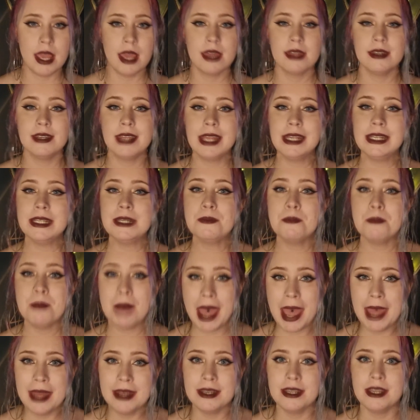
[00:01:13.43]
They
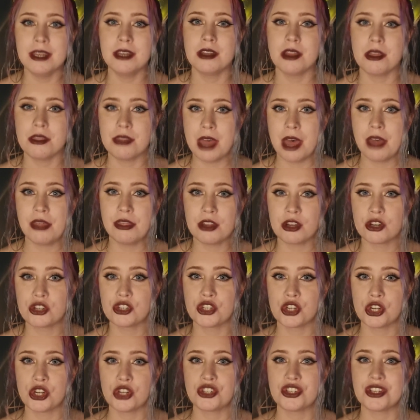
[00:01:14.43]
demanded that their
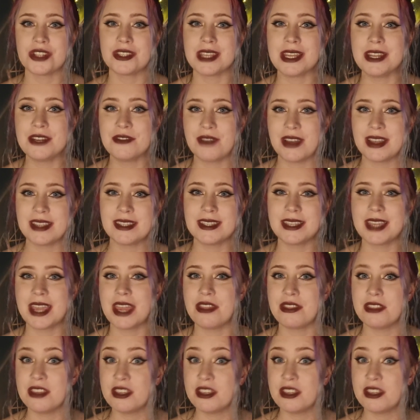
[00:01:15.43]
churches investigate